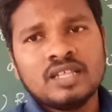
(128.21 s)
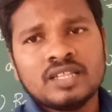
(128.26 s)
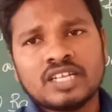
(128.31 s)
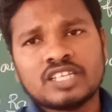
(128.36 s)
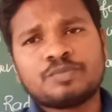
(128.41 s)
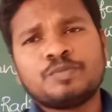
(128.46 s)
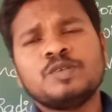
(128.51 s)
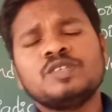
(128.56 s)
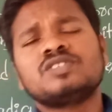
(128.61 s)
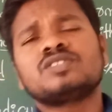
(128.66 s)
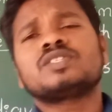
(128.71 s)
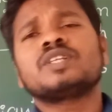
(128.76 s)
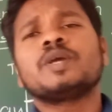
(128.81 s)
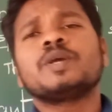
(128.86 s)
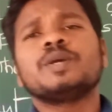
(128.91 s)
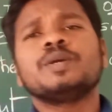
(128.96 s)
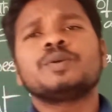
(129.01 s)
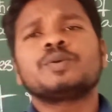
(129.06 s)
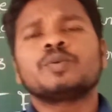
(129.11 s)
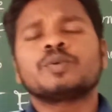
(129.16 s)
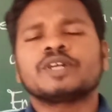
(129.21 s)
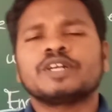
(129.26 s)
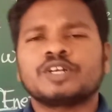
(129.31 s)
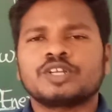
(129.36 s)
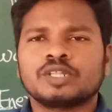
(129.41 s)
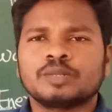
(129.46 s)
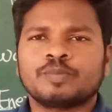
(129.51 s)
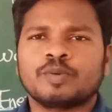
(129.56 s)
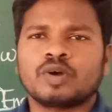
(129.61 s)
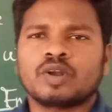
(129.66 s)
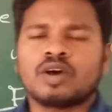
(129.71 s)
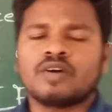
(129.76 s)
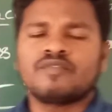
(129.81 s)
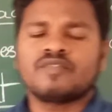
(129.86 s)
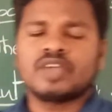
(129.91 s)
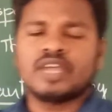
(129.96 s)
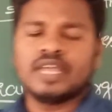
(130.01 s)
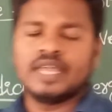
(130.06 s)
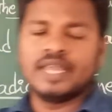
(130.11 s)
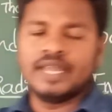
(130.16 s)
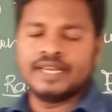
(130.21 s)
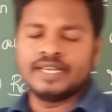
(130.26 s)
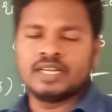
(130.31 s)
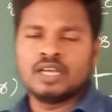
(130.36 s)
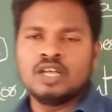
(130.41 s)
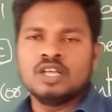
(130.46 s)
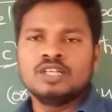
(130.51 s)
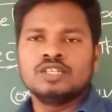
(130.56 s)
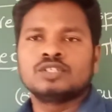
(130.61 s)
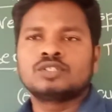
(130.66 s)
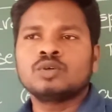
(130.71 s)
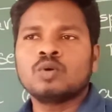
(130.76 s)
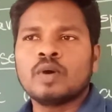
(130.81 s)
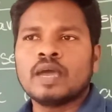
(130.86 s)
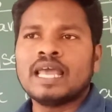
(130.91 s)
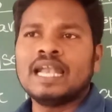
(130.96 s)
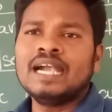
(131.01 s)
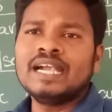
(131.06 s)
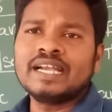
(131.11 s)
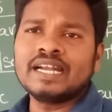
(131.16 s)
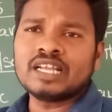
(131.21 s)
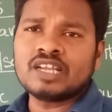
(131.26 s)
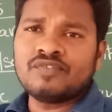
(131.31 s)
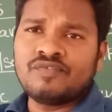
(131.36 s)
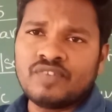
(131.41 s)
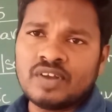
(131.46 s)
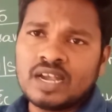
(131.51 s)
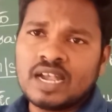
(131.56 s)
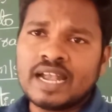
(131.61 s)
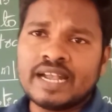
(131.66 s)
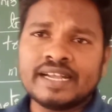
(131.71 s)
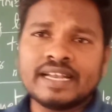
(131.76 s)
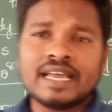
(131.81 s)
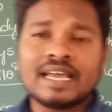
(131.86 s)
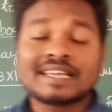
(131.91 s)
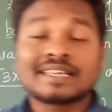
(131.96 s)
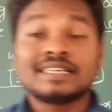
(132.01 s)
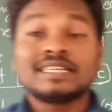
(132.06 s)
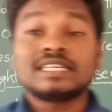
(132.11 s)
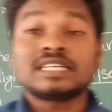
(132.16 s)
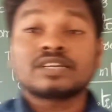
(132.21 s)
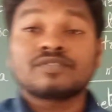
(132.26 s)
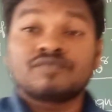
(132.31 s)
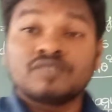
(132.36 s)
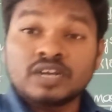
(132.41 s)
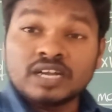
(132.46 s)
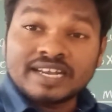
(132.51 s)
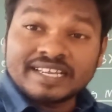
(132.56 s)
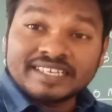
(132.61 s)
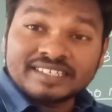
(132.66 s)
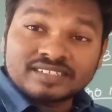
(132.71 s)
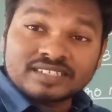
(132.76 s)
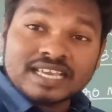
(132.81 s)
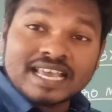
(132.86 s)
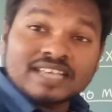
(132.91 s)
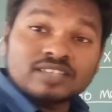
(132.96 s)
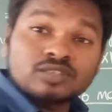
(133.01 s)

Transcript: That means 3 into 10 to the power of 8. So electric field and magnetic field is